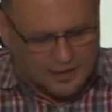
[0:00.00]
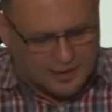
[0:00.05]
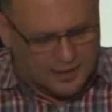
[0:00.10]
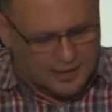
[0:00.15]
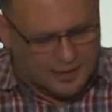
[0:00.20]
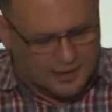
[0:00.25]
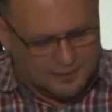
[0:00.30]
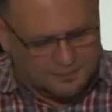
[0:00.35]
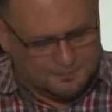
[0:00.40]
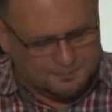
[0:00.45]

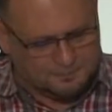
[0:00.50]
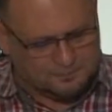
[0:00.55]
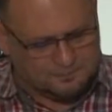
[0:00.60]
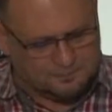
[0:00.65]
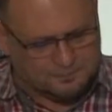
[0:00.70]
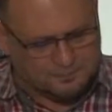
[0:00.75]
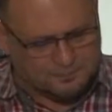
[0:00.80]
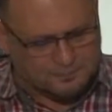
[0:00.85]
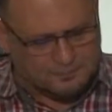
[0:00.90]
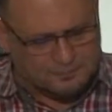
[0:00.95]
Um,
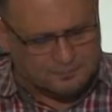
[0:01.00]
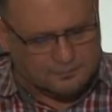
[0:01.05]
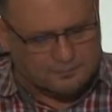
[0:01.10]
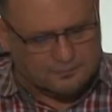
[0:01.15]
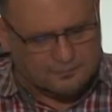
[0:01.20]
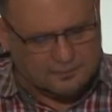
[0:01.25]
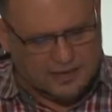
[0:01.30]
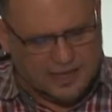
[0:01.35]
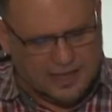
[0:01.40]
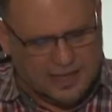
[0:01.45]

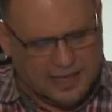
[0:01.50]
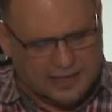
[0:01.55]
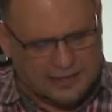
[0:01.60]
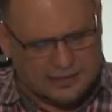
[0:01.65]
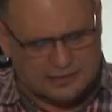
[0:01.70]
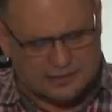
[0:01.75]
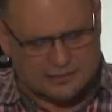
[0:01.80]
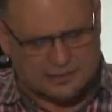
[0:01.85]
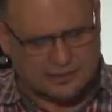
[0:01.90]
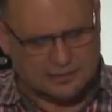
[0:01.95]

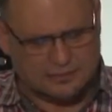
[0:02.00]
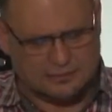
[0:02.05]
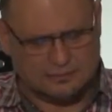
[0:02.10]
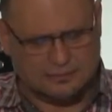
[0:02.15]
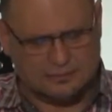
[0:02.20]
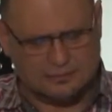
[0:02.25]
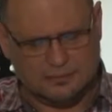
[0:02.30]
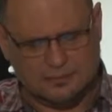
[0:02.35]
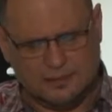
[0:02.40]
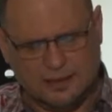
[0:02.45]
and
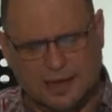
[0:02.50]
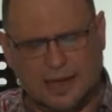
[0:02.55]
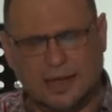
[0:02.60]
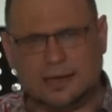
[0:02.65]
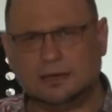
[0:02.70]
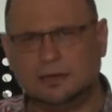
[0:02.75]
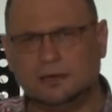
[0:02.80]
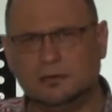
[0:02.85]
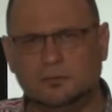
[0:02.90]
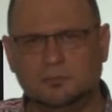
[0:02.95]

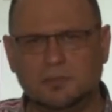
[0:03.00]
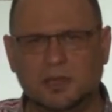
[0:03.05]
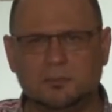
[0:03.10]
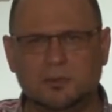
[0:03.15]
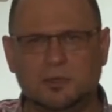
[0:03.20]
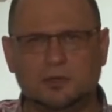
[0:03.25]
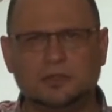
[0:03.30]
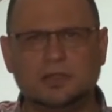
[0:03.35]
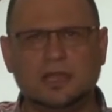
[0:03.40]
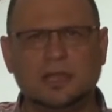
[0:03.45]
I don't know,
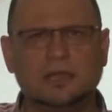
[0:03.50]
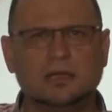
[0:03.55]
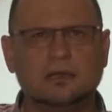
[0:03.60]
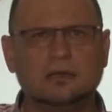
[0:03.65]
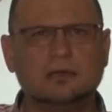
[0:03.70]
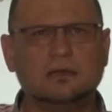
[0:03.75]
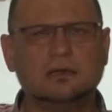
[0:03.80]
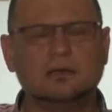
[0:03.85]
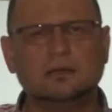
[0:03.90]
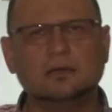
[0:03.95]
maybe you
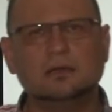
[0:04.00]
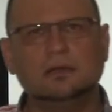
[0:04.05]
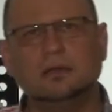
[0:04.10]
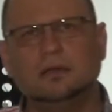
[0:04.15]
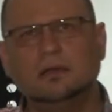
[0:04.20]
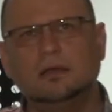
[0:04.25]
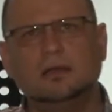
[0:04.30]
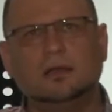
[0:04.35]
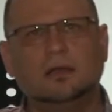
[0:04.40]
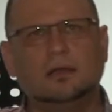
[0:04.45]
think,
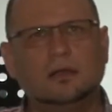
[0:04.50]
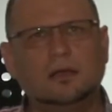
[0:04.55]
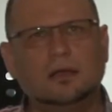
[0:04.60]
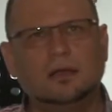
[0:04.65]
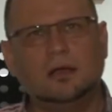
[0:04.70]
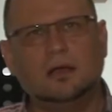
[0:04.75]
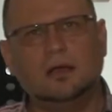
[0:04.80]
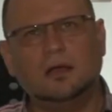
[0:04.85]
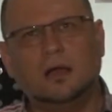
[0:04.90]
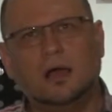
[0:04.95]
uh,
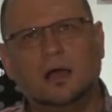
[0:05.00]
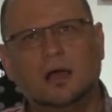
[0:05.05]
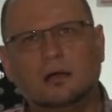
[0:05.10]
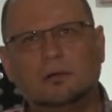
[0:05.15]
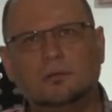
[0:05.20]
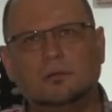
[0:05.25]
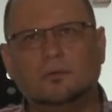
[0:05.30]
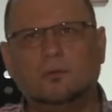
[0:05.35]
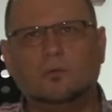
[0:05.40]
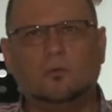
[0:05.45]

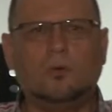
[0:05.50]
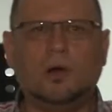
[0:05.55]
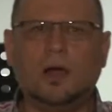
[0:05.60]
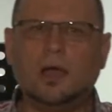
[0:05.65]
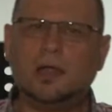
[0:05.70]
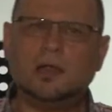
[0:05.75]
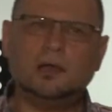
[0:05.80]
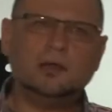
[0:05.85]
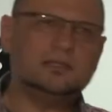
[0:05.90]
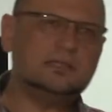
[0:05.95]

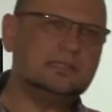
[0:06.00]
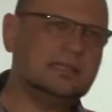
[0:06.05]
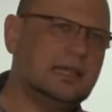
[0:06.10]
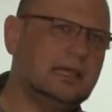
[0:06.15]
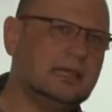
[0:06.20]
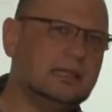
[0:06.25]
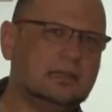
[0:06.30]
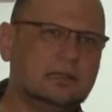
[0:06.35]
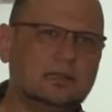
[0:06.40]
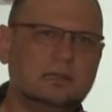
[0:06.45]
why are you
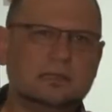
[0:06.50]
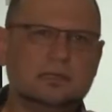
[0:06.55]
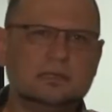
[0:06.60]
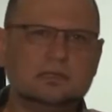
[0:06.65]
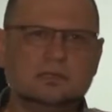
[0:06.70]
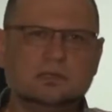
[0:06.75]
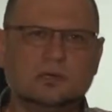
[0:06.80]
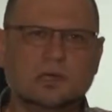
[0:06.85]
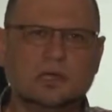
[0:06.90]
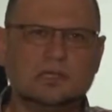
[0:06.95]
saying
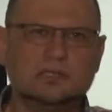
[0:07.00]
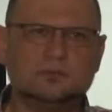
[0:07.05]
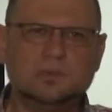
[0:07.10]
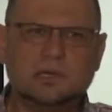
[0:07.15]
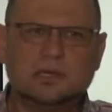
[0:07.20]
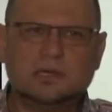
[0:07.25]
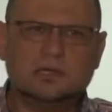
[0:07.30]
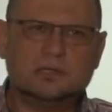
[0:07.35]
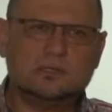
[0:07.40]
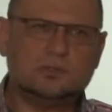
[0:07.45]
this to us?
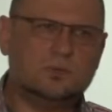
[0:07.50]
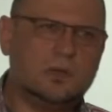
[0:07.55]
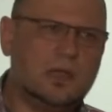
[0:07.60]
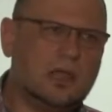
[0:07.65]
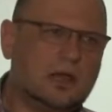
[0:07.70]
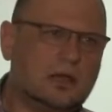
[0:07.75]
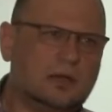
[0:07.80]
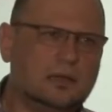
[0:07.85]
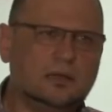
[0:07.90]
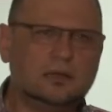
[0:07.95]
Because
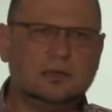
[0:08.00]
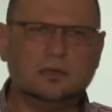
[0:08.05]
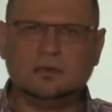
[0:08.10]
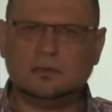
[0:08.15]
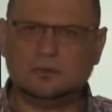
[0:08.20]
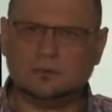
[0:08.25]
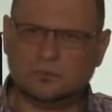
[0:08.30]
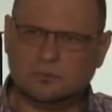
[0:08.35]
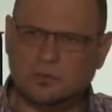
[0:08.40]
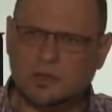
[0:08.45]
we are, you
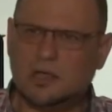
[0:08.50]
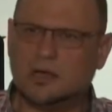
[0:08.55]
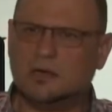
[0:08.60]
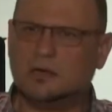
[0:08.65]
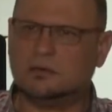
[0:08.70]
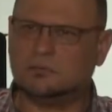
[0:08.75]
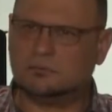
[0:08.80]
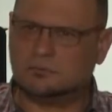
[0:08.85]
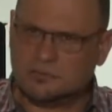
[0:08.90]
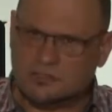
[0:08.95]
know, we
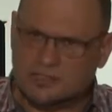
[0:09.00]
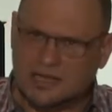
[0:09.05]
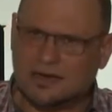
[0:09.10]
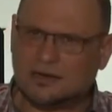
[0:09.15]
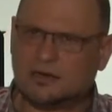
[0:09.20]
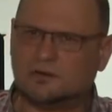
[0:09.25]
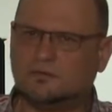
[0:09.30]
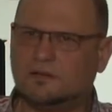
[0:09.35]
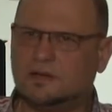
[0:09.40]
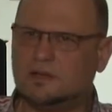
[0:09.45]
are
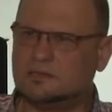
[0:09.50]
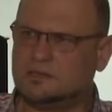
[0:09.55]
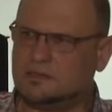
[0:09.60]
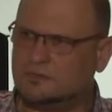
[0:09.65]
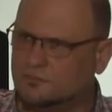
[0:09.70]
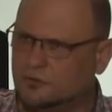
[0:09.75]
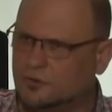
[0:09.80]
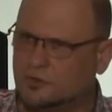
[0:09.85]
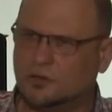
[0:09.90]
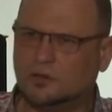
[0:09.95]
sacrificing
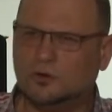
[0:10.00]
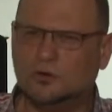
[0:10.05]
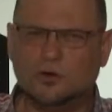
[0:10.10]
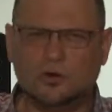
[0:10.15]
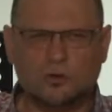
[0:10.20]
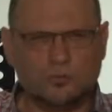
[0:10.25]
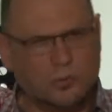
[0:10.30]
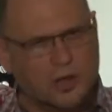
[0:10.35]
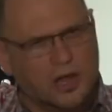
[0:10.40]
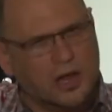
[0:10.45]
for the
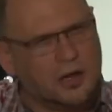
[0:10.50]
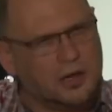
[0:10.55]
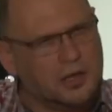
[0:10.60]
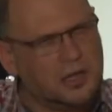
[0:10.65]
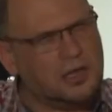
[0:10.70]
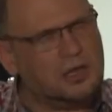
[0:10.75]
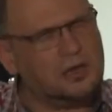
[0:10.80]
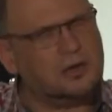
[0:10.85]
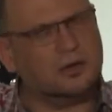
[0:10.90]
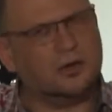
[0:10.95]
Lord. We are
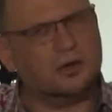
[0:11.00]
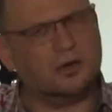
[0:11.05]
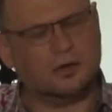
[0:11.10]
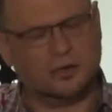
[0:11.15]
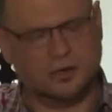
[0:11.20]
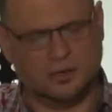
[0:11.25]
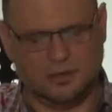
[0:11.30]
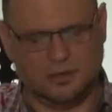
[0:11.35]
here.